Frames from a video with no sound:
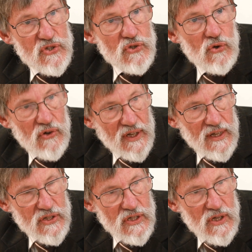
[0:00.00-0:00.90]
storing
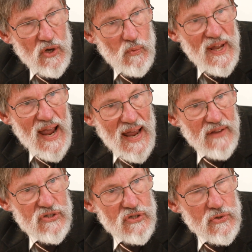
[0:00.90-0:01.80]
it. We
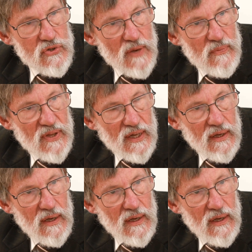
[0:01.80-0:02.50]
had to do something,